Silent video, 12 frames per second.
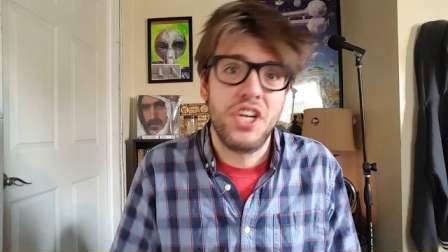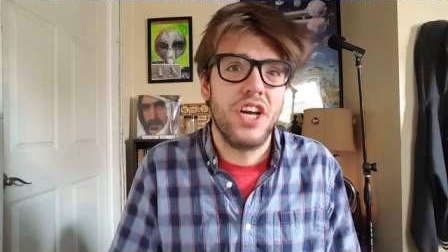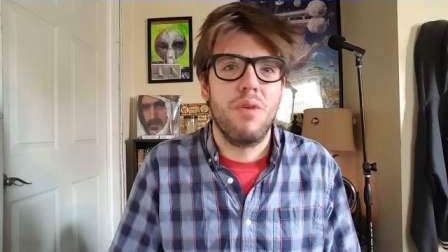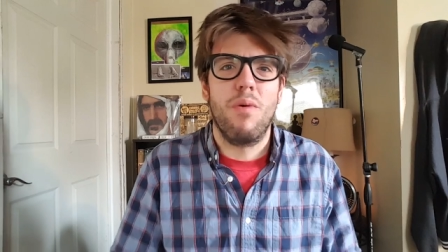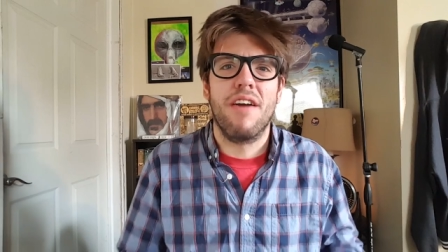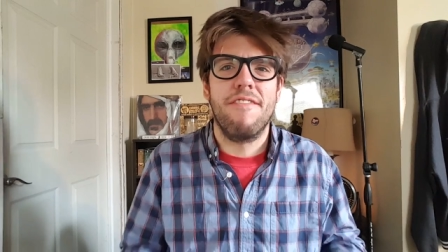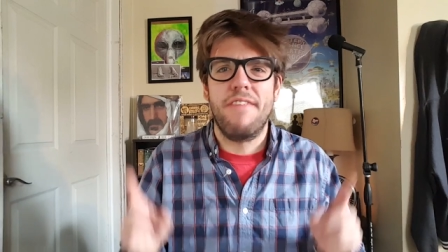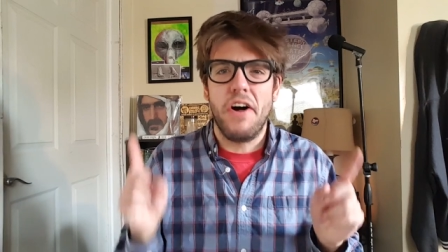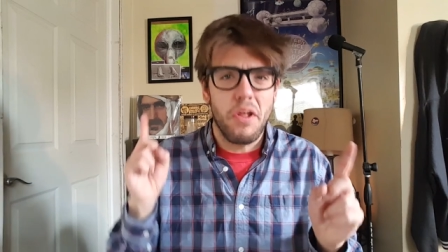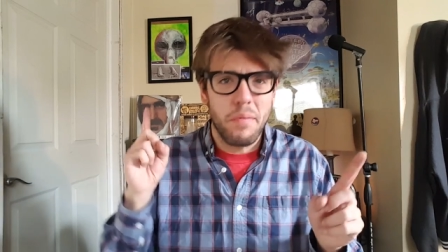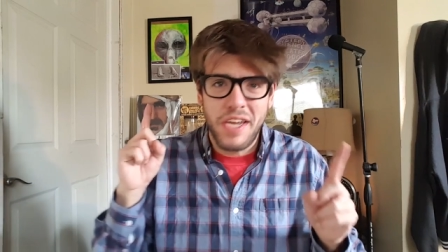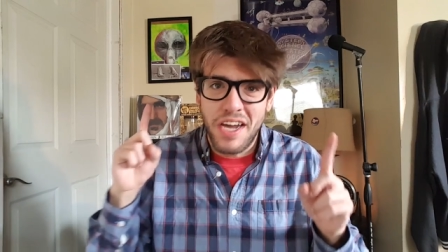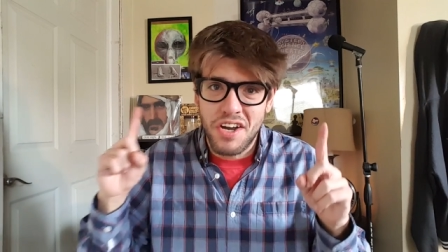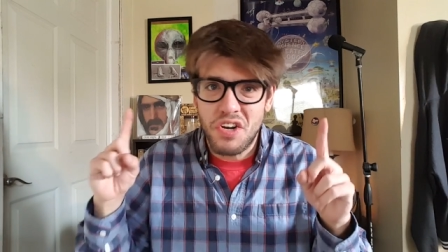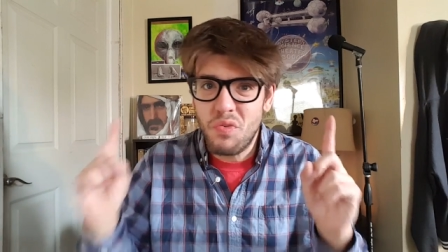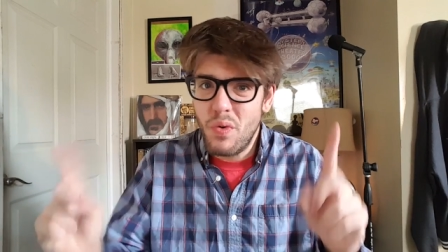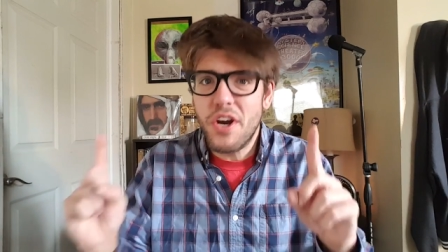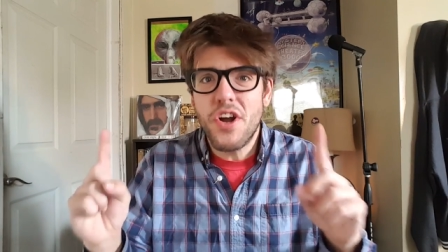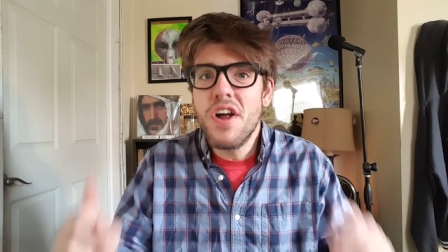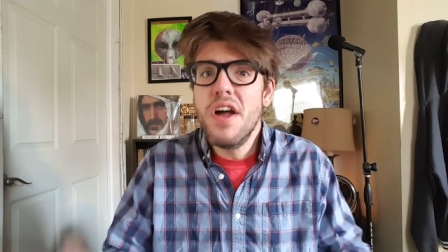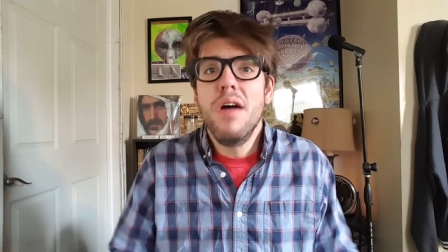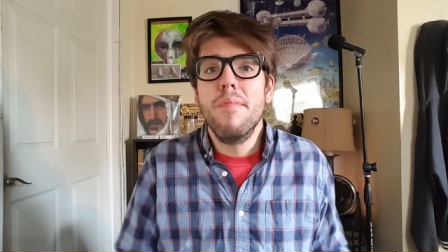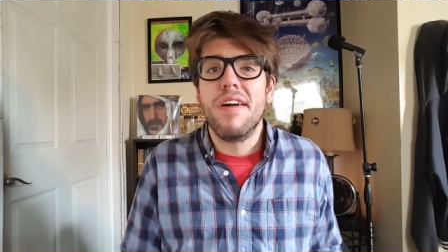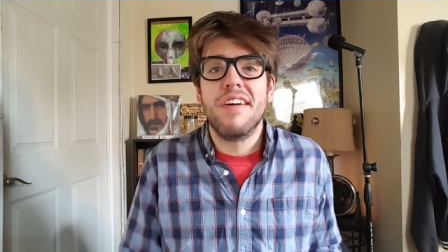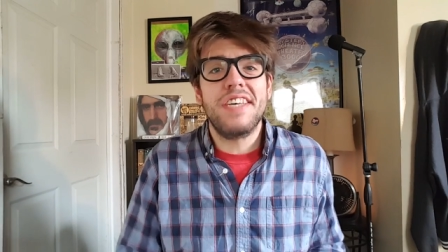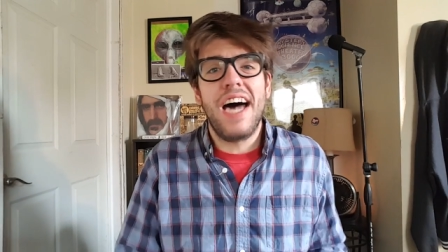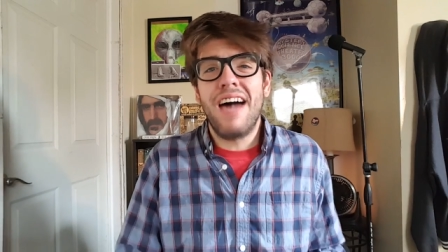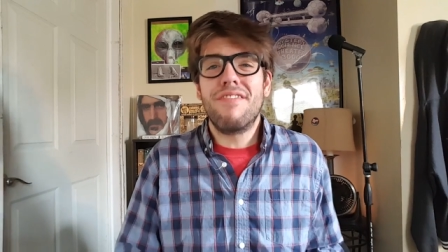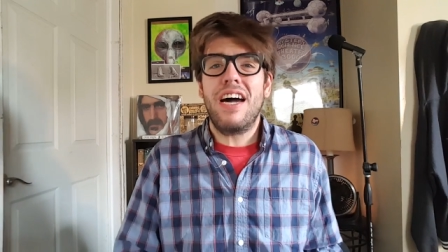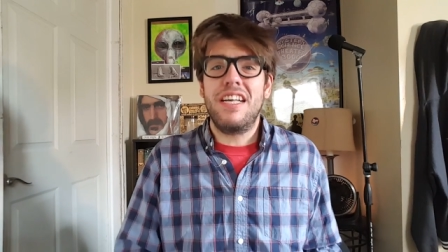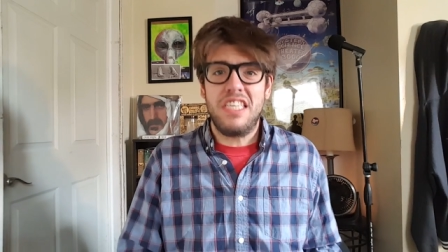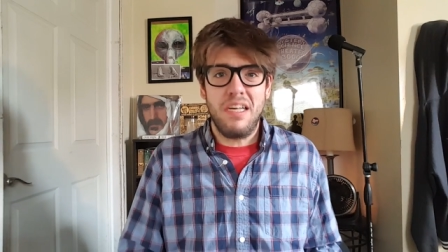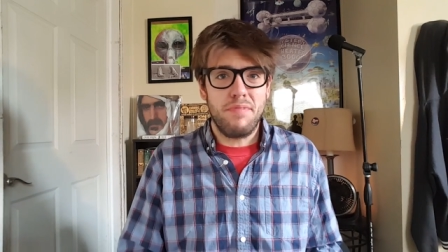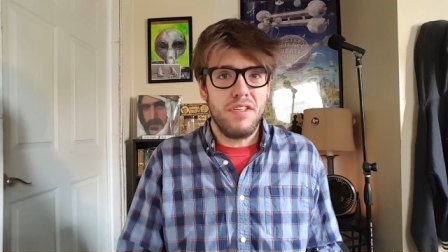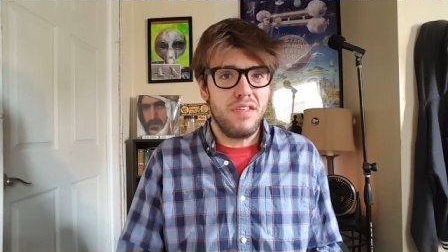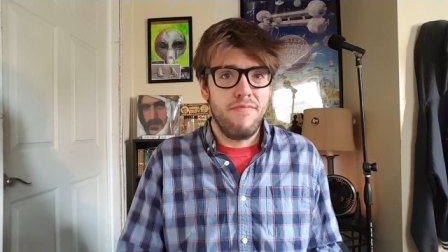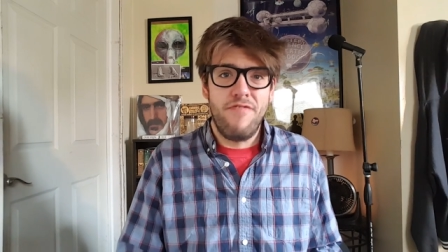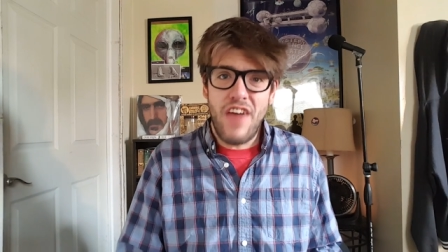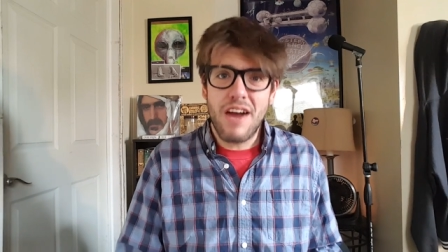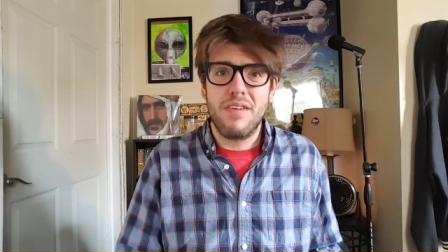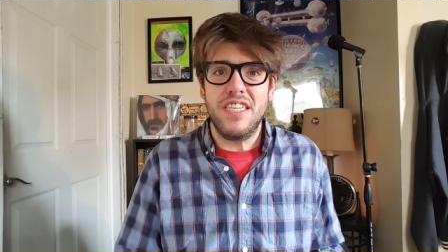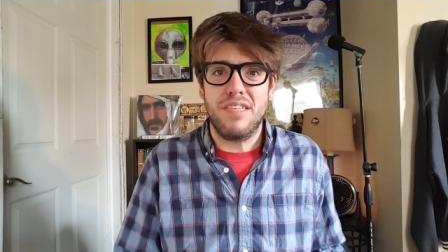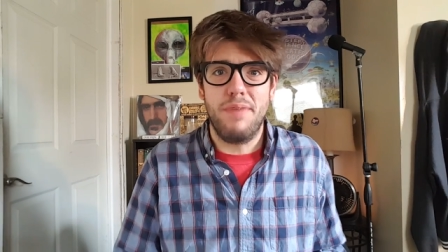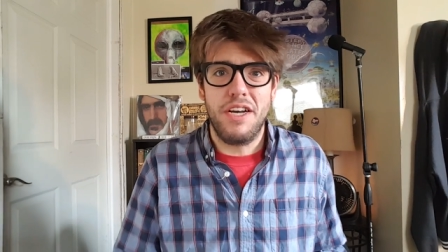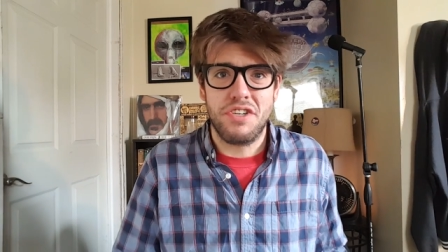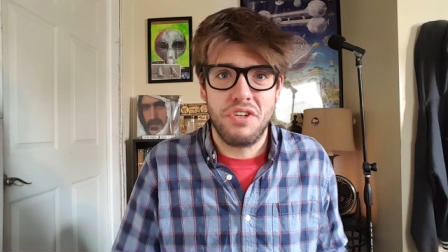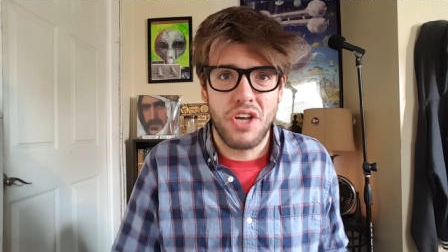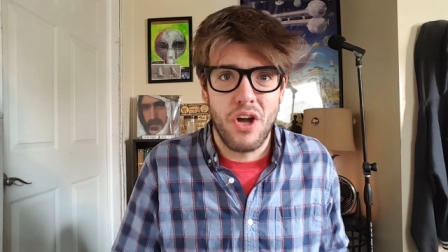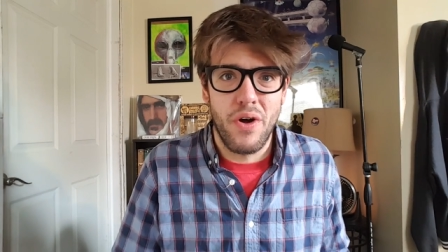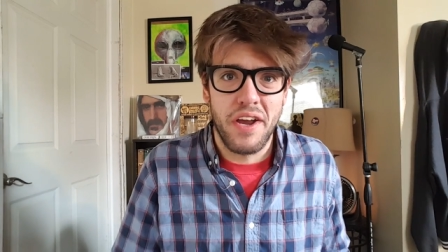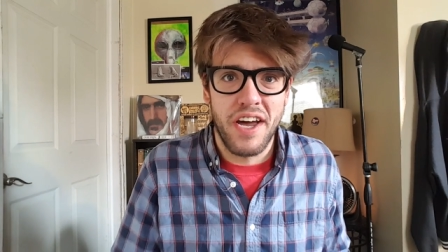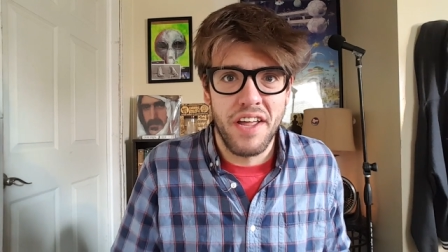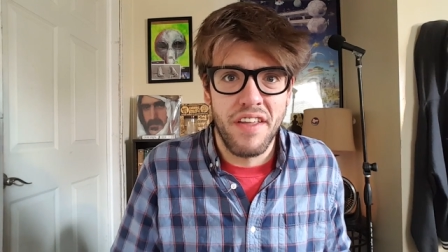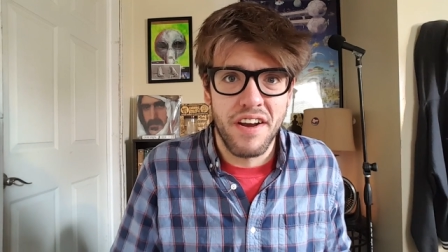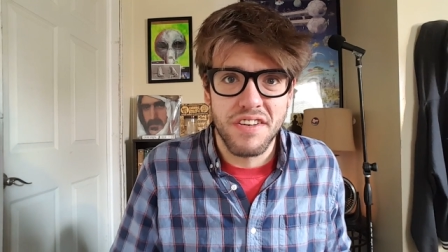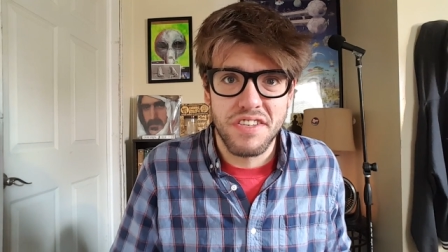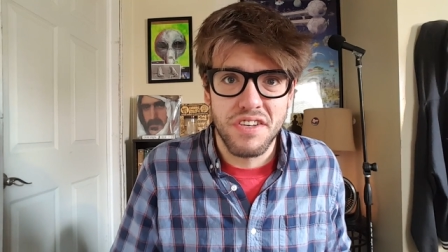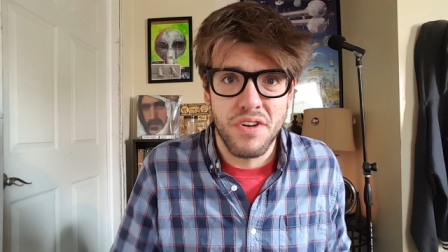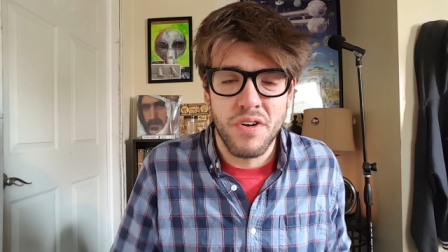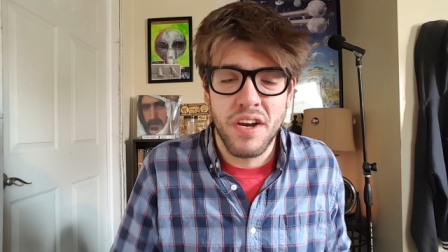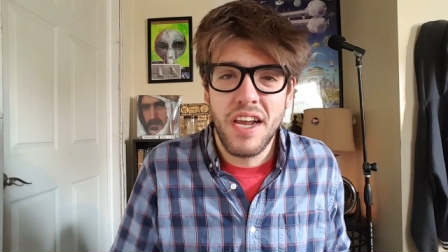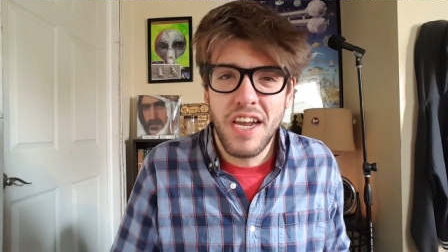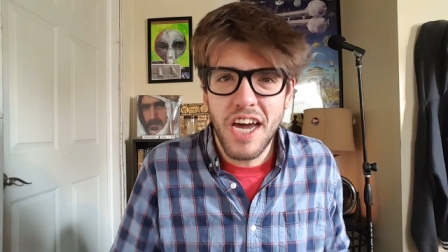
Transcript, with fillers: You're gonna wanna follow me on Twitter, because I've got something very special going on there soon.